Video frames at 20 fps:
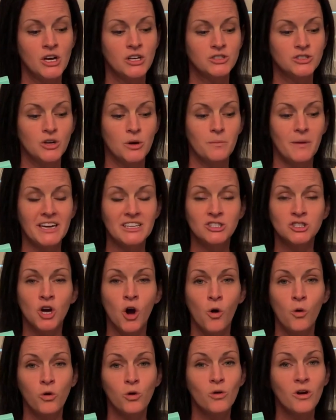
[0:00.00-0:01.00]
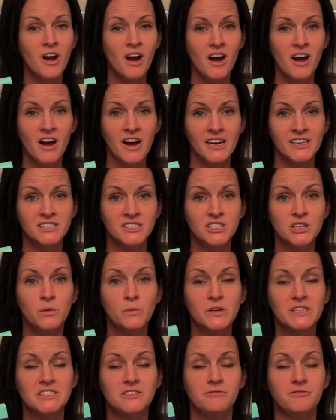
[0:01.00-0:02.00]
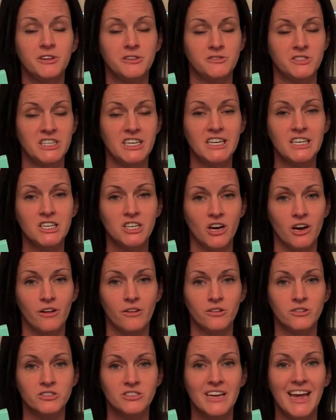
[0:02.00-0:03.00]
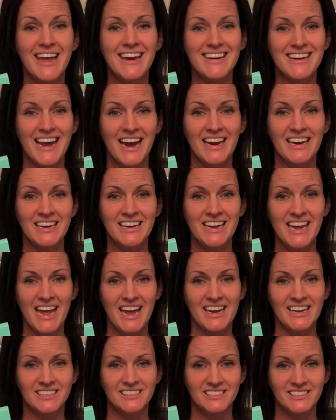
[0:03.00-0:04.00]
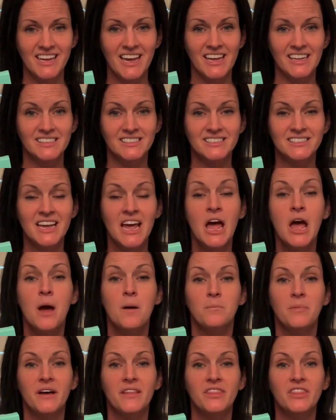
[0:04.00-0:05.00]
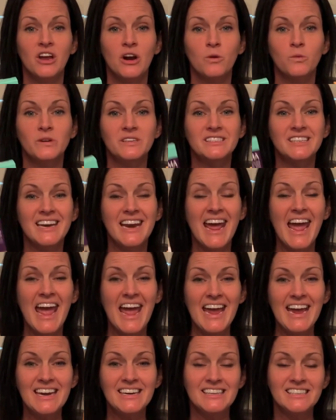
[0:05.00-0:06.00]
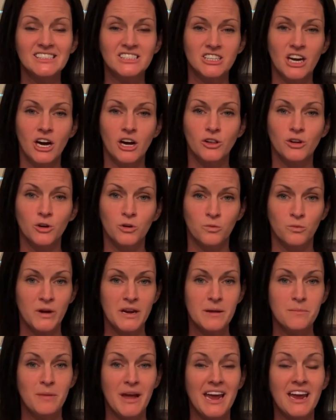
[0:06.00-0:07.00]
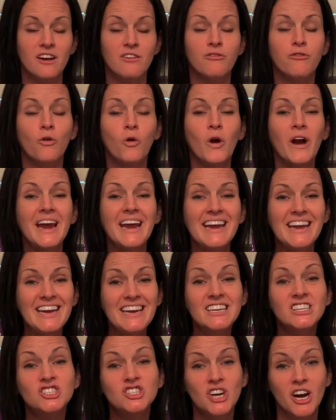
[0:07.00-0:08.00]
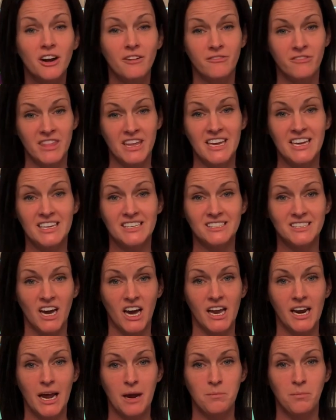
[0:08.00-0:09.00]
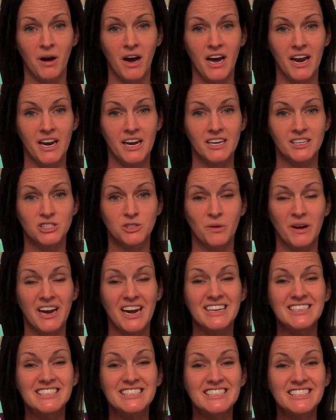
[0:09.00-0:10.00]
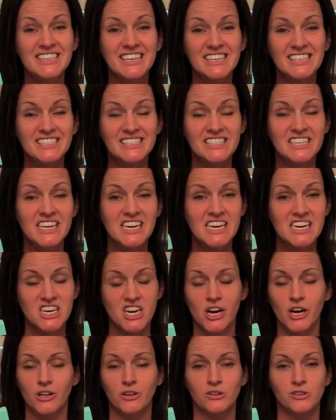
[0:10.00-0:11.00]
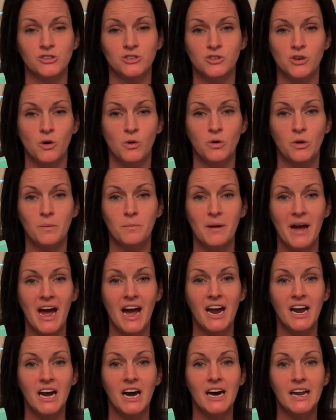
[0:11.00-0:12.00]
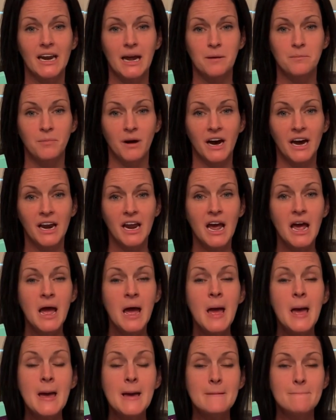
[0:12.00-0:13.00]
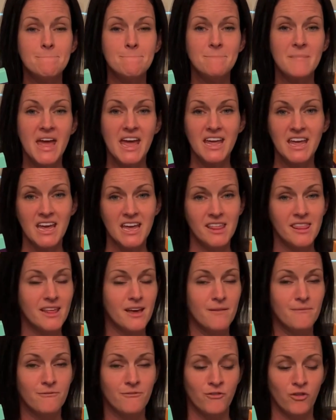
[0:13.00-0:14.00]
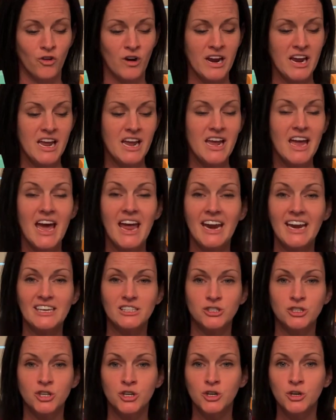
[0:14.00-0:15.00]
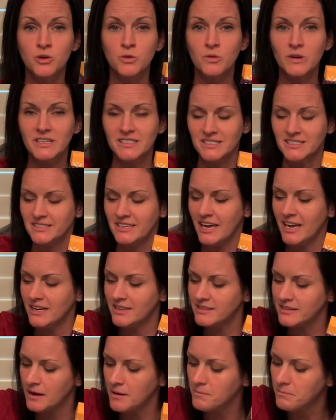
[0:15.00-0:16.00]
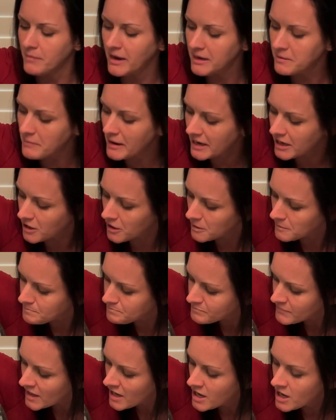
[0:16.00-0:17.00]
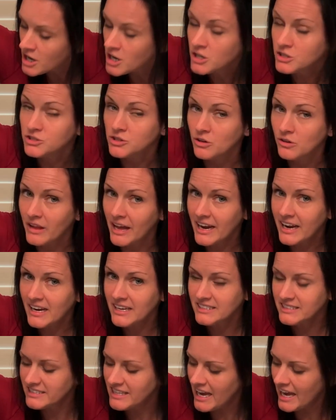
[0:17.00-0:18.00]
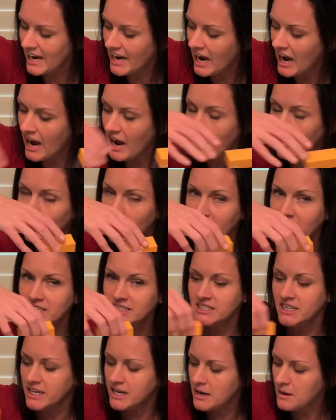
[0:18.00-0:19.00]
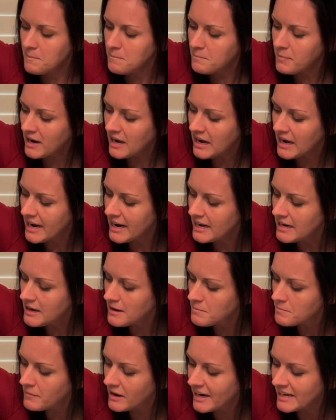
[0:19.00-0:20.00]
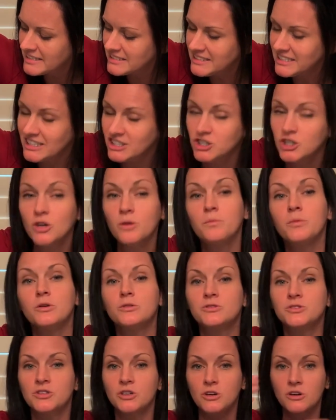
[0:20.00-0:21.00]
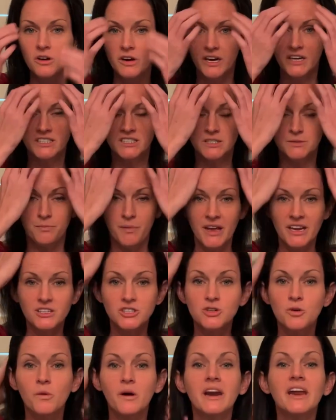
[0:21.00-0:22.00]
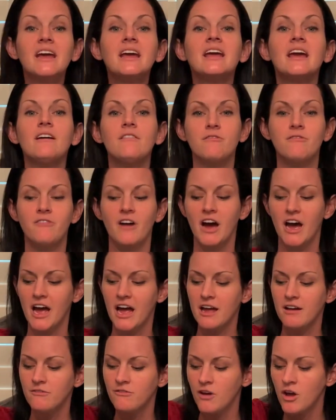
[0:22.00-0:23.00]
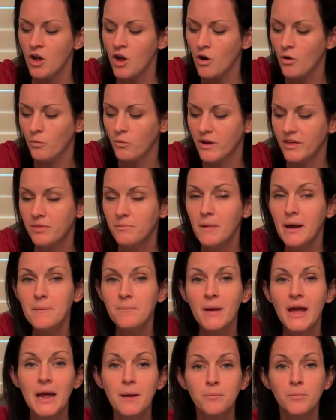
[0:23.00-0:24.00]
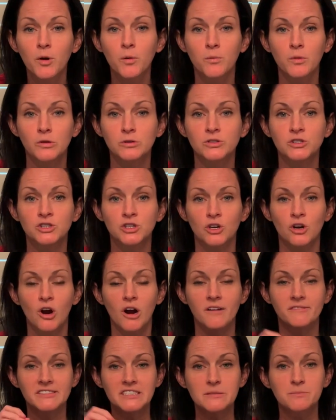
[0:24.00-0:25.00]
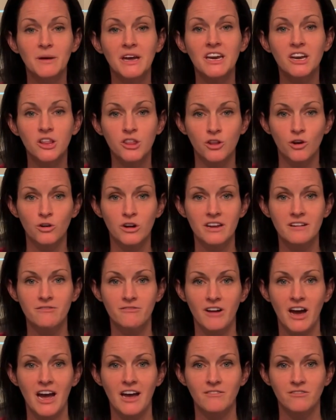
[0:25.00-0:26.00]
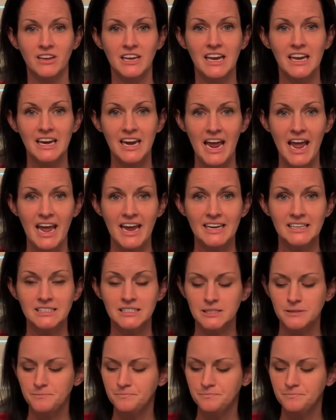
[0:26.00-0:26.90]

So my total cost was $15.98. But there was an $8 rebate for each of these on Ibotta. So I got $16 total back on Ibotta, making them free and a 2-cent moneymaker. So like I said, I wanted to combine my digital booster, spend 20, get 5, with my paper booster of spend 35, get 8.